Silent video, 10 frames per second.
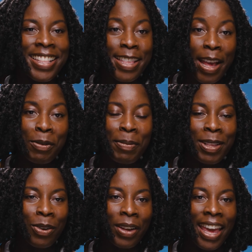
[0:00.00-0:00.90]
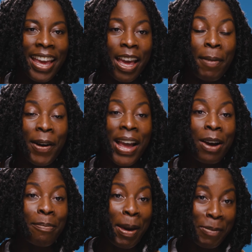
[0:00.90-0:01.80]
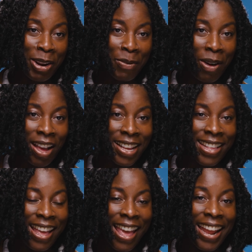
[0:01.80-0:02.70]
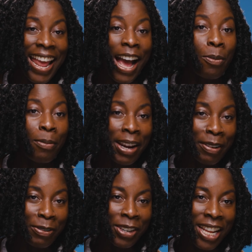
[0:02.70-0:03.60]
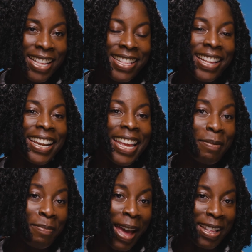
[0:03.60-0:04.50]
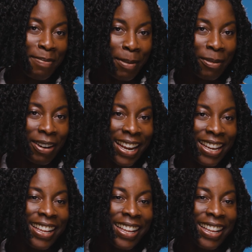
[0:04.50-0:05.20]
Today, we'll be talking about how memory works and how mindfulness can impact memory.